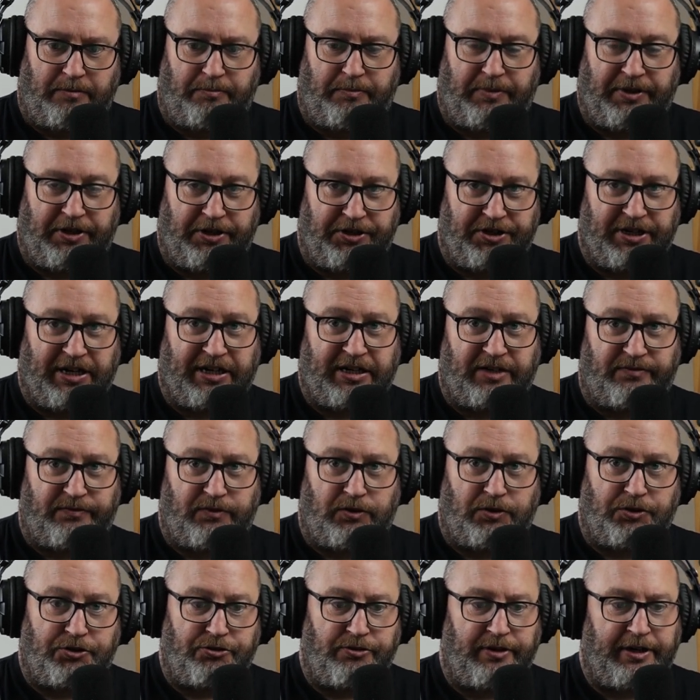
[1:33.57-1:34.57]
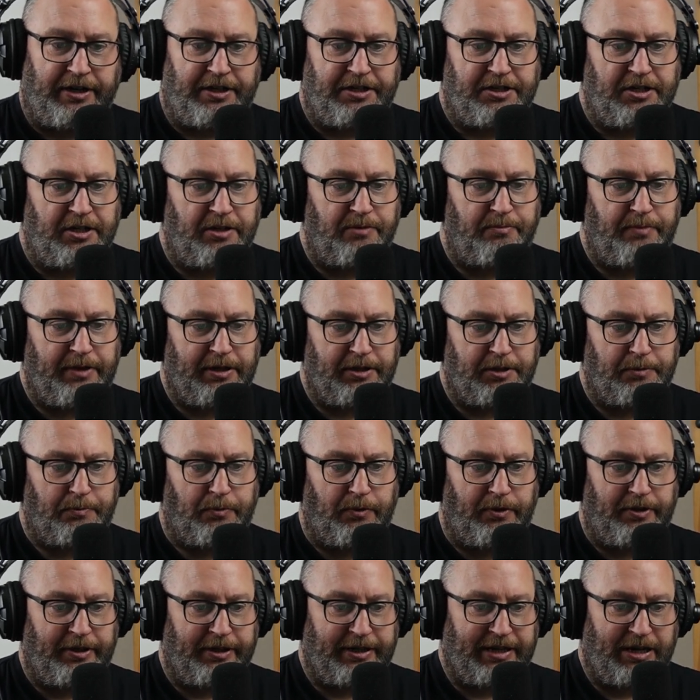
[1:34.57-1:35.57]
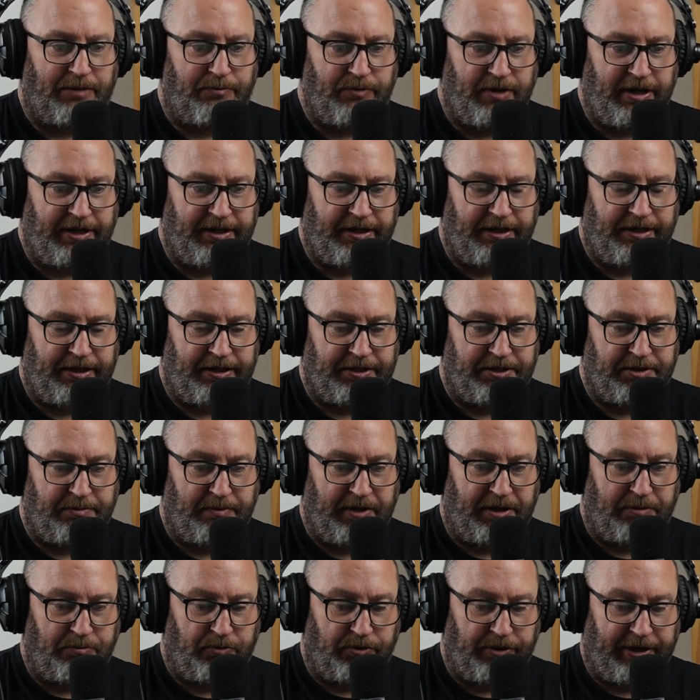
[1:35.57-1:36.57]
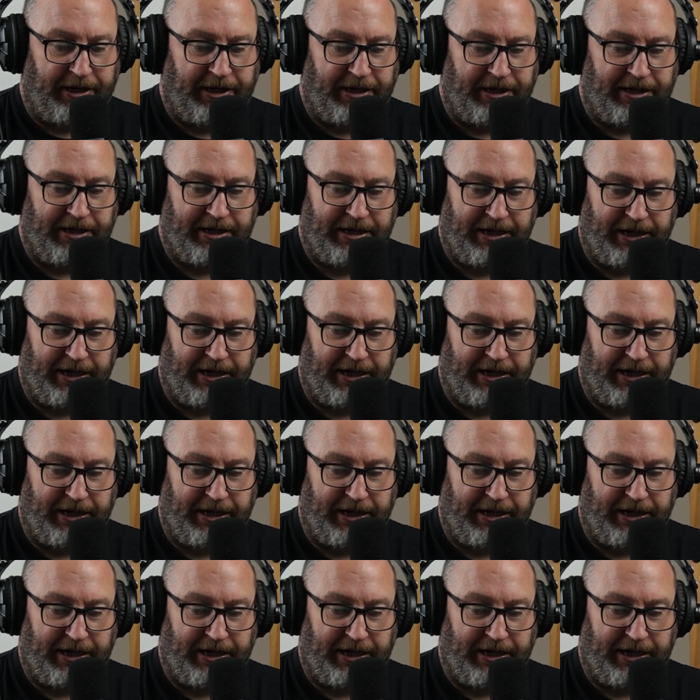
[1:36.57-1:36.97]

be the jack of all trades, be able to point the camera at anything to make money.